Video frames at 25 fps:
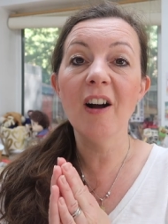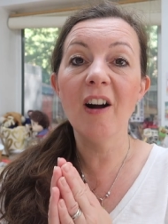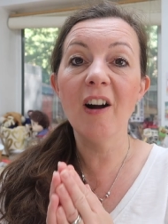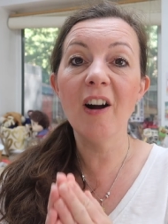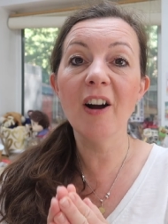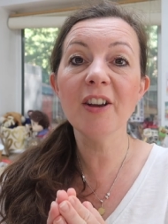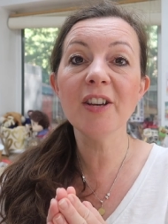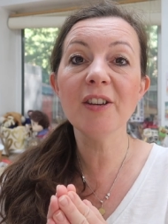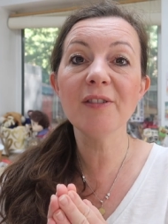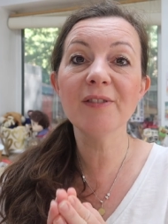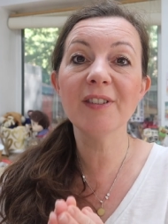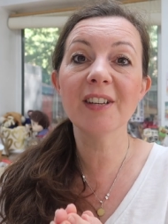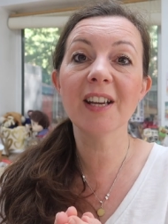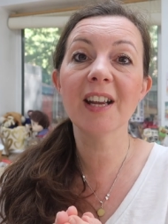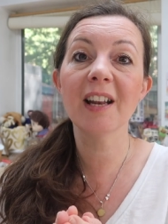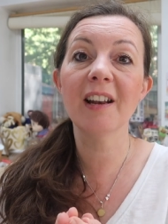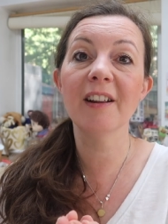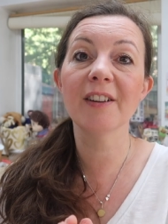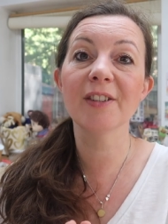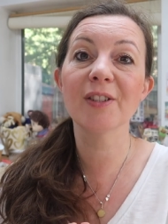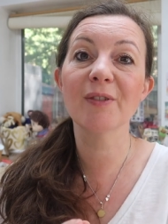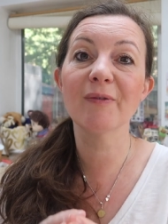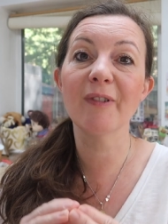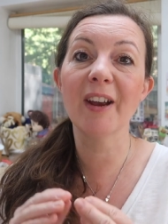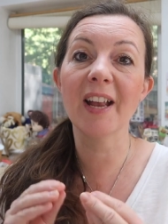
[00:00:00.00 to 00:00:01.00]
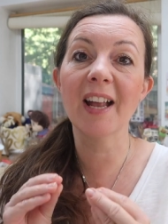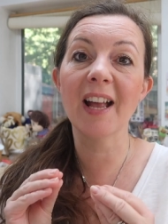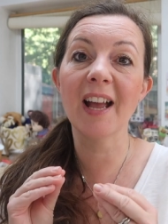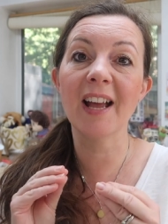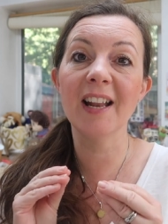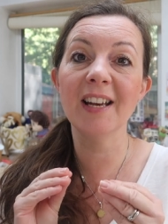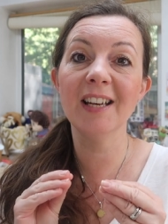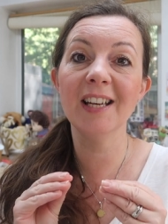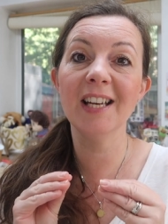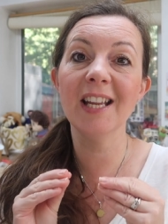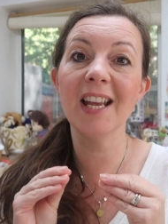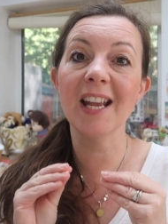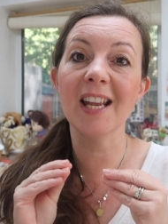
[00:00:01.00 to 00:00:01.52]
Are you decluttering
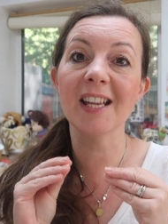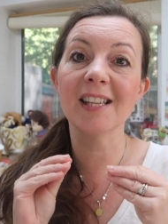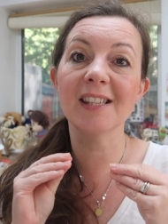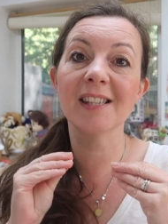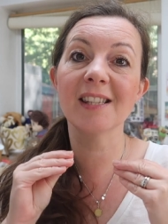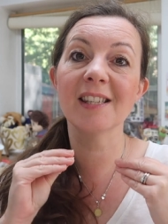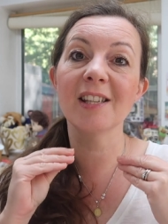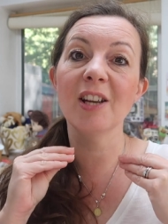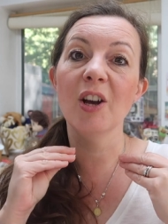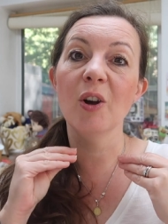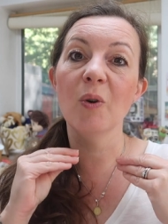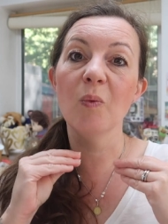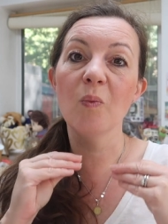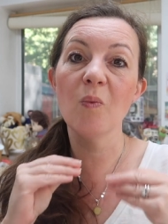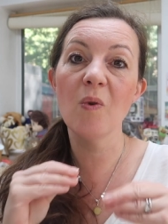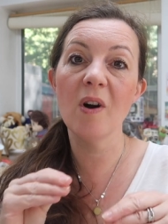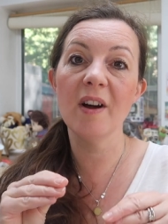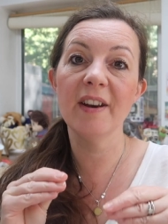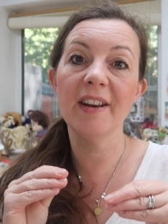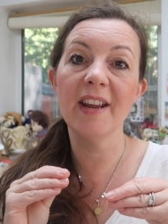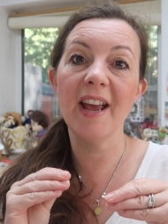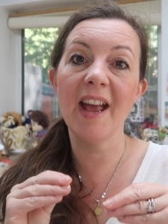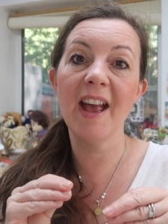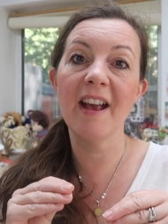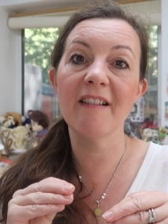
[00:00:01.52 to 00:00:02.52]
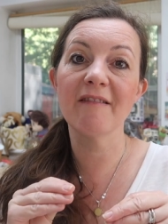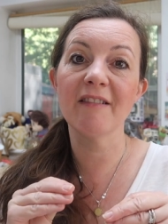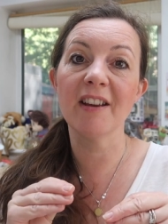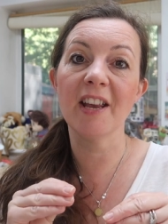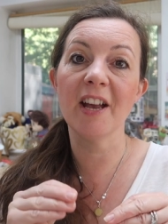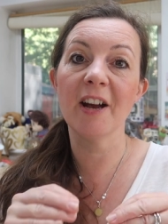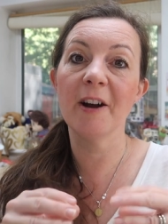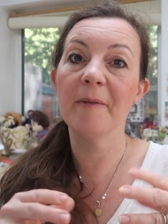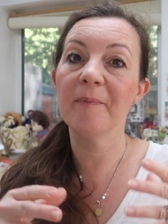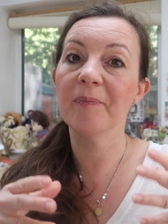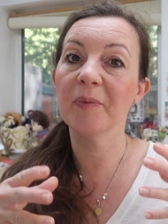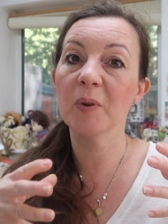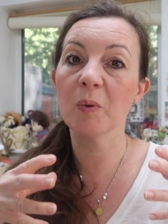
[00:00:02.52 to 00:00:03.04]
at least one
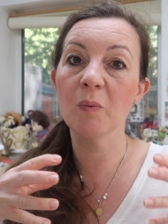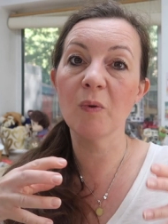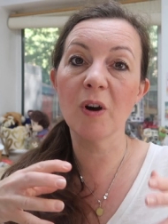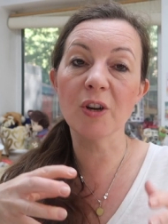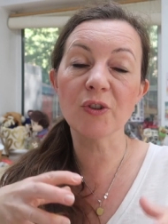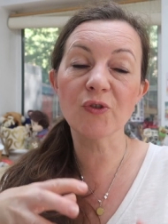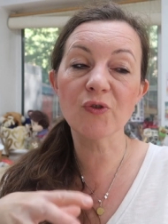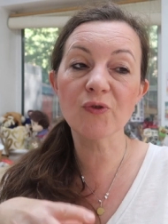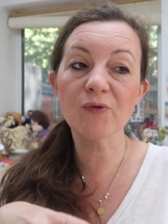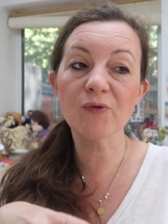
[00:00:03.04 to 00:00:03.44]
area, one